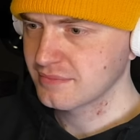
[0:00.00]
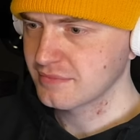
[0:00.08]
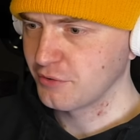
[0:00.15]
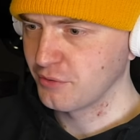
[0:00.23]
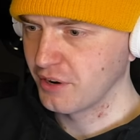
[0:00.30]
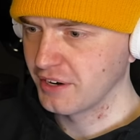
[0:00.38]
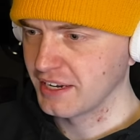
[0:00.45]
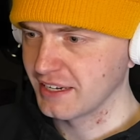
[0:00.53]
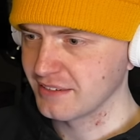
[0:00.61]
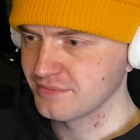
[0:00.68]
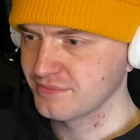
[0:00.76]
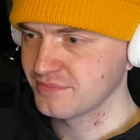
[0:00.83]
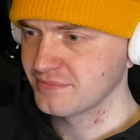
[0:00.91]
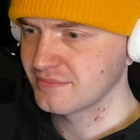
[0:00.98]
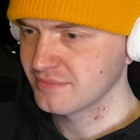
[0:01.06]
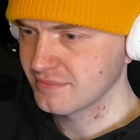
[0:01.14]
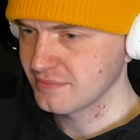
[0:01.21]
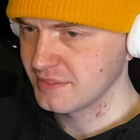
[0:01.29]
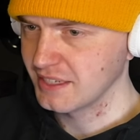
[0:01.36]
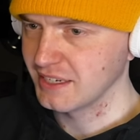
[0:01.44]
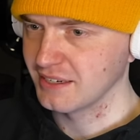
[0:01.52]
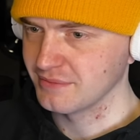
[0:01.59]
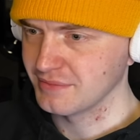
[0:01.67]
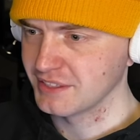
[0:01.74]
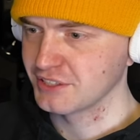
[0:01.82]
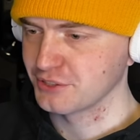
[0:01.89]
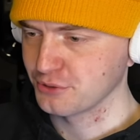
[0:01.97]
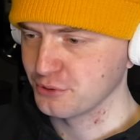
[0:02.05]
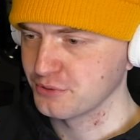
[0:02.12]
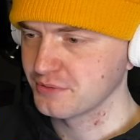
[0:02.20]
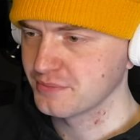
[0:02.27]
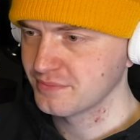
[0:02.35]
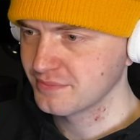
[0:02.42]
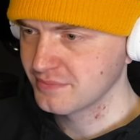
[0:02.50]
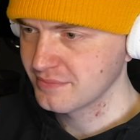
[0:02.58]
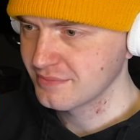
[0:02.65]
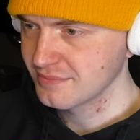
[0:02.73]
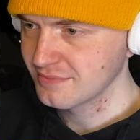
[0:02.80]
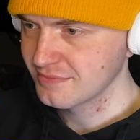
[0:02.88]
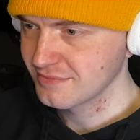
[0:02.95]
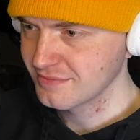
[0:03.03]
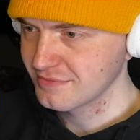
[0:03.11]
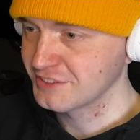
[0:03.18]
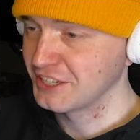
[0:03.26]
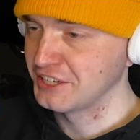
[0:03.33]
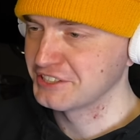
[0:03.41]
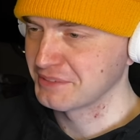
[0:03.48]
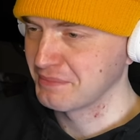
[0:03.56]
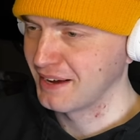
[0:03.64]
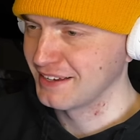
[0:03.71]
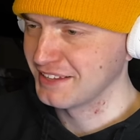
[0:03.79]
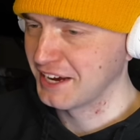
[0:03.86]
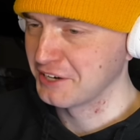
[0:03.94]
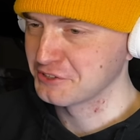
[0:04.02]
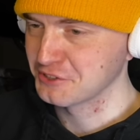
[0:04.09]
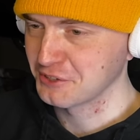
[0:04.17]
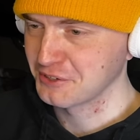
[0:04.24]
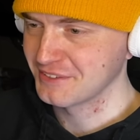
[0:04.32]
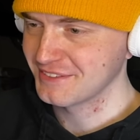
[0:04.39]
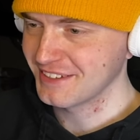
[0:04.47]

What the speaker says: Running. Yeah, this is good. Chasing by a dinosaur.